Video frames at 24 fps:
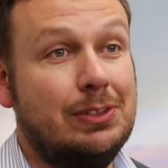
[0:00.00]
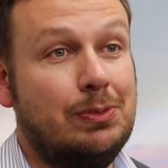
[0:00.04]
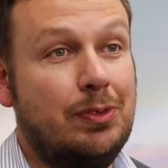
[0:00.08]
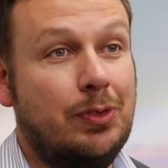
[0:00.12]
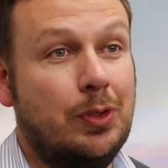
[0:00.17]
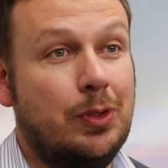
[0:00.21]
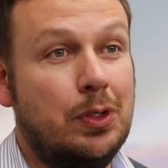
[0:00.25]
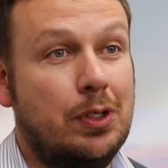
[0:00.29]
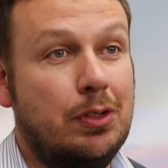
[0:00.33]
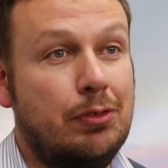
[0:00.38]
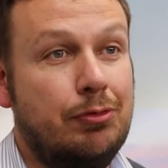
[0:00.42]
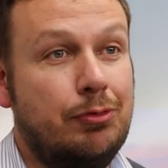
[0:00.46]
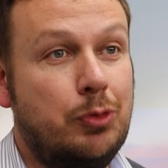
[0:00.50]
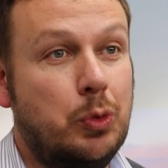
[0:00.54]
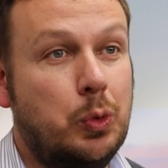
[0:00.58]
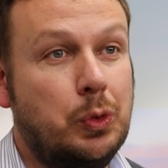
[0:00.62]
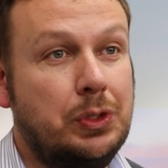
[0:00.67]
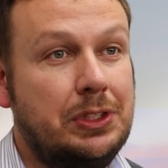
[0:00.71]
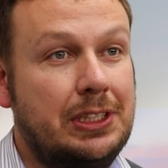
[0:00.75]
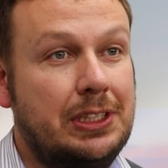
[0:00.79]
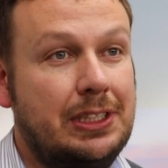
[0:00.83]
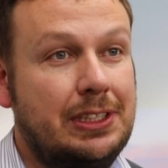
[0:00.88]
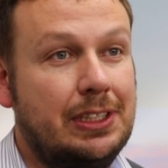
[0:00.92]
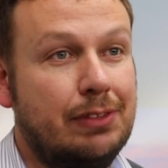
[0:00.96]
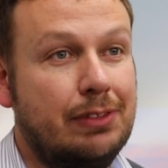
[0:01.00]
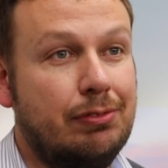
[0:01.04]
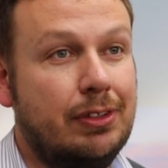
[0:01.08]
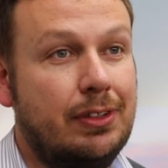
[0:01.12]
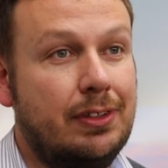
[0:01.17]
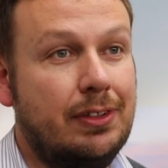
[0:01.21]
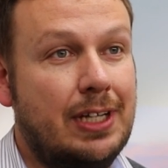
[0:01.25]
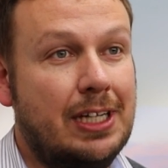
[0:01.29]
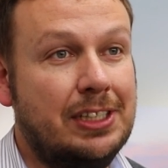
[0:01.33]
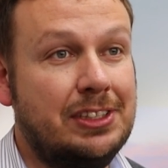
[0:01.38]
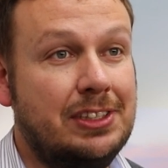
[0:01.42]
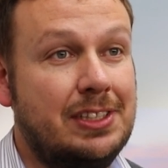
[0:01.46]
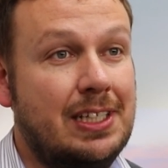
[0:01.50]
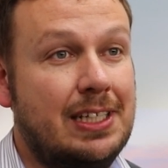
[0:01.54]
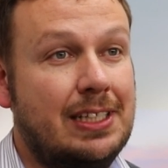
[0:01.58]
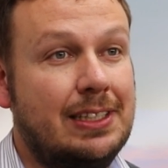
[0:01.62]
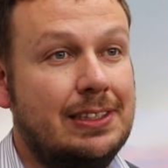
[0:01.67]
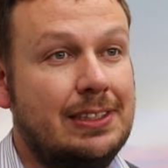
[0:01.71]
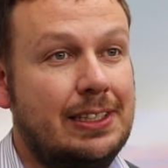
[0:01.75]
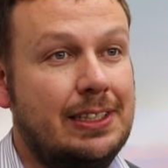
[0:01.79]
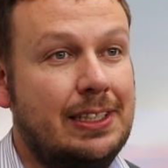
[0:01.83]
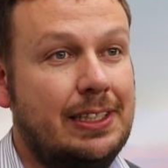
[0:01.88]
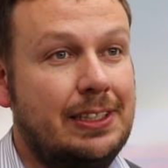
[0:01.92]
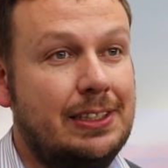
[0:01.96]
We've got 40 different
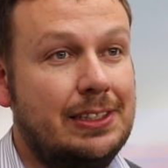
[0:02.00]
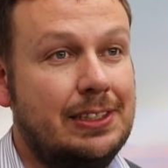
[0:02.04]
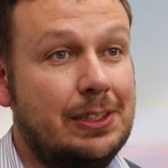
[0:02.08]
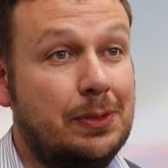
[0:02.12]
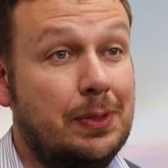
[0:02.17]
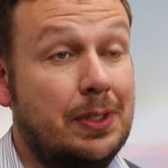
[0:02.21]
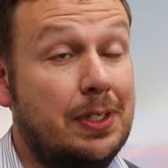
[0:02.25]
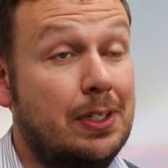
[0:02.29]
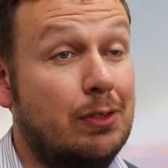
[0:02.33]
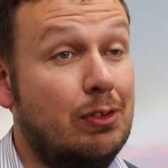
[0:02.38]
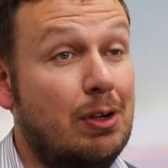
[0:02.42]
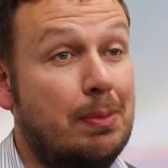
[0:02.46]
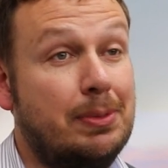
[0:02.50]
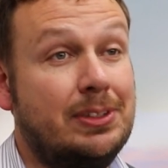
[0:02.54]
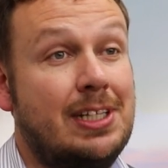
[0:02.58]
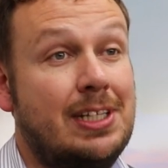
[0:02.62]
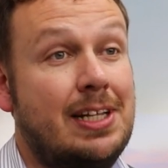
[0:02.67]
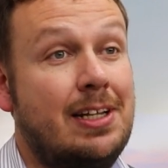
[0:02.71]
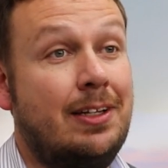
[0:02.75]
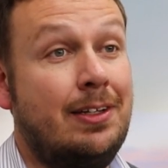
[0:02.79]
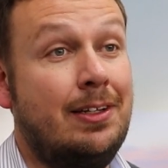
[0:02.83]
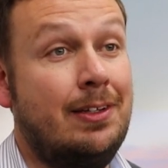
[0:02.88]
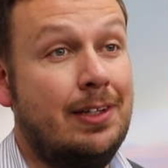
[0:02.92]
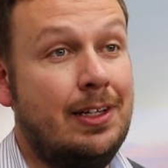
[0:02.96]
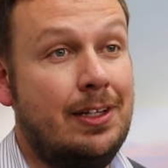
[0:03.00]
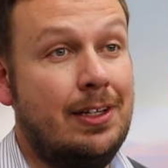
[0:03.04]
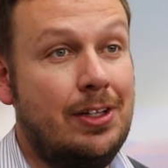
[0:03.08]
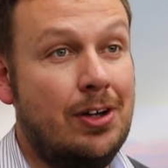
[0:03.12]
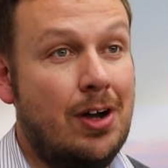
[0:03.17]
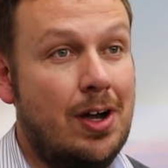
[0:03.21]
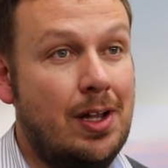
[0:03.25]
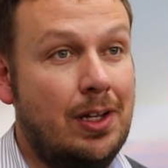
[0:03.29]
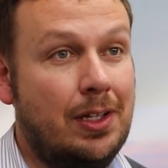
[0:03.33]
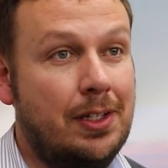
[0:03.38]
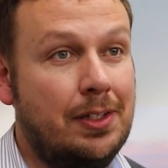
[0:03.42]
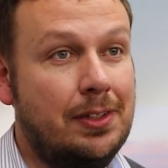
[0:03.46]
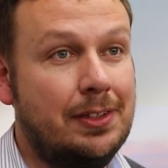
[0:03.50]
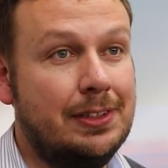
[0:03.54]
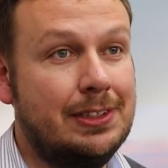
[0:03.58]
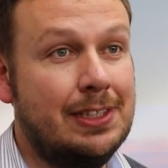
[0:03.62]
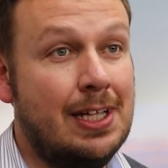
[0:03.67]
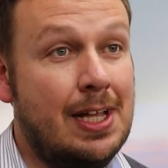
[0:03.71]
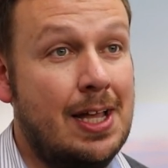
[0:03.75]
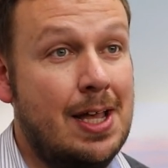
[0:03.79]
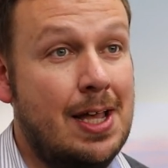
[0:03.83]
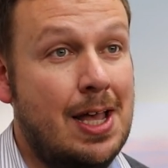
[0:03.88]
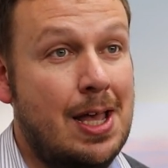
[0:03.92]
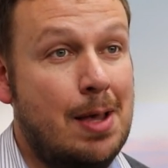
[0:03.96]
nationalities who are represented in the islands
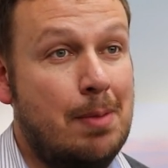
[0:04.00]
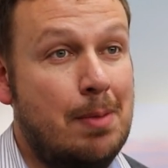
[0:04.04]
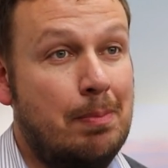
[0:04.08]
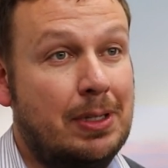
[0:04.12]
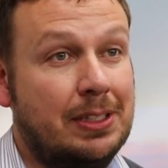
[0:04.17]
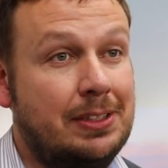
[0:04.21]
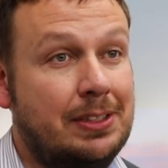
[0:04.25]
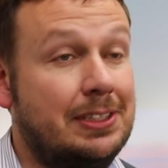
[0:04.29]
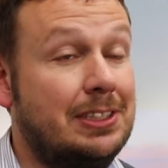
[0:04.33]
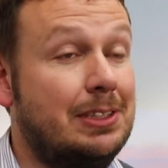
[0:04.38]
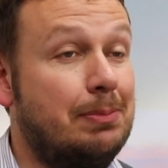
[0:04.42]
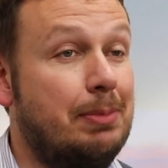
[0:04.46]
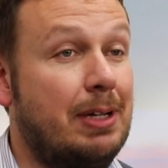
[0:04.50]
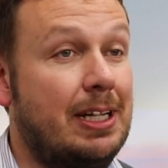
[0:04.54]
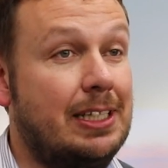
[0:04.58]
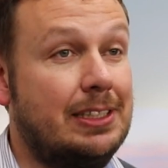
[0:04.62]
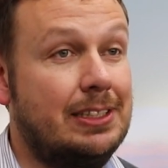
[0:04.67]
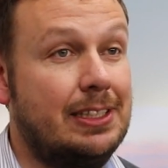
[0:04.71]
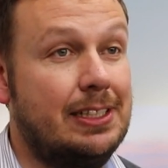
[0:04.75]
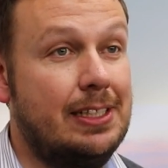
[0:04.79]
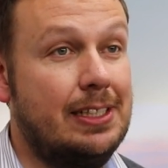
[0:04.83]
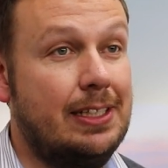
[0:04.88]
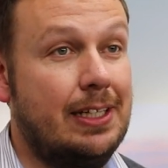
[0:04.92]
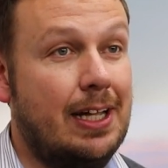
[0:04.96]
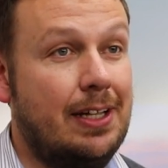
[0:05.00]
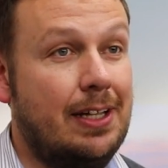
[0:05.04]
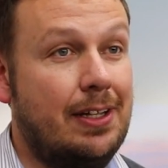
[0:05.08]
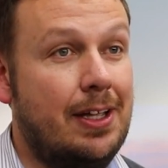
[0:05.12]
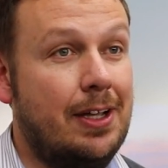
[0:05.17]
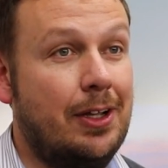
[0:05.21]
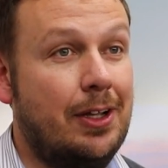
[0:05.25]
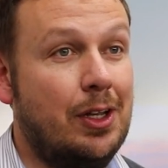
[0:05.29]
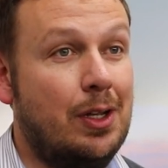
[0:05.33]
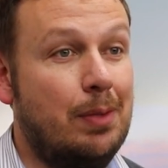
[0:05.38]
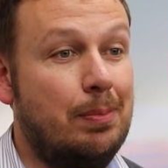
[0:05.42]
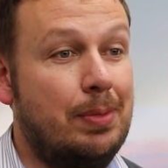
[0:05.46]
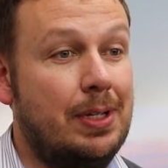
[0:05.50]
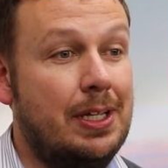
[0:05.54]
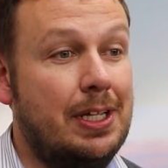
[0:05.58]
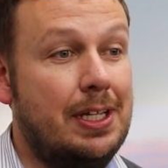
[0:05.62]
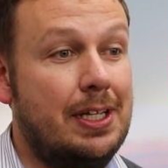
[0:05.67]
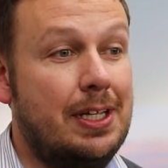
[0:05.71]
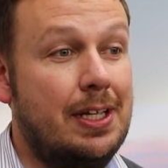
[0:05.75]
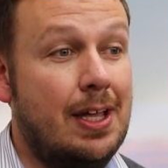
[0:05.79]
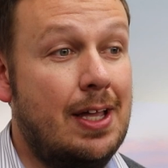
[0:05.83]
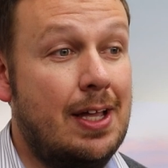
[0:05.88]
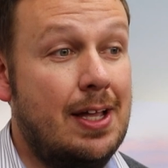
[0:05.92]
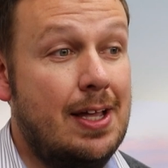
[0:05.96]
participating, and they're going to
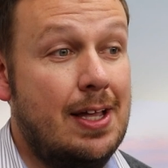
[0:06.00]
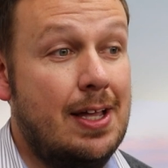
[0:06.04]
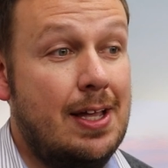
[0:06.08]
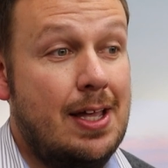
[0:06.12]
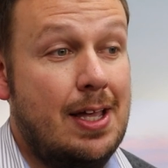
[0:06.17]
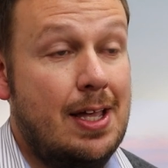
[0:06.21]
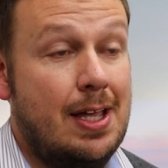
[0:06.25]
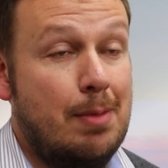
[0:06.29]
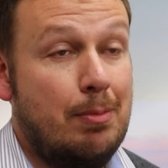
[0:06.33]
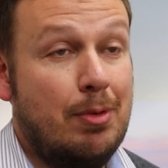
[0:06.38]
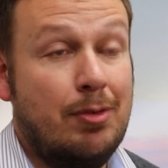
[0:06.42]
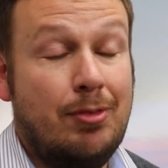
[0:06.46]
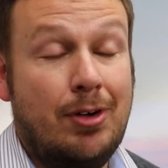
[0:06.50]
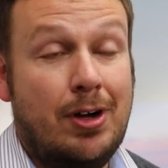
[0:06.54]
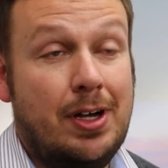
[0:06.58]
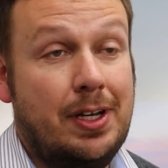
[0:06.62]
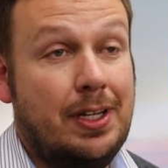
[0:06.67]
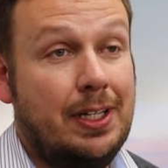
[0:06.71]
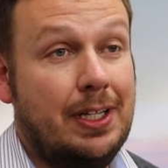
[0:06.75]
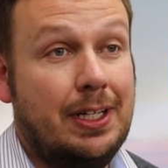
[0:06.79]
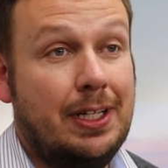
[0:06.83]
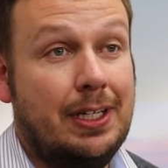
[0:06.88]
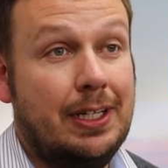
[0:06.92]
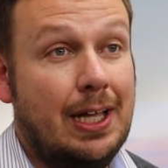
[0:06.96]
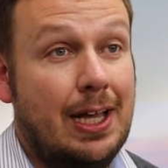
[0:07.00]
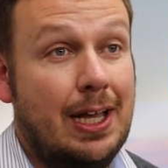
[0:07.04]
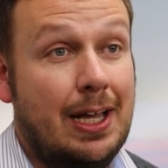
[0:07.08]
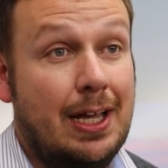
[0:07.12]
be providing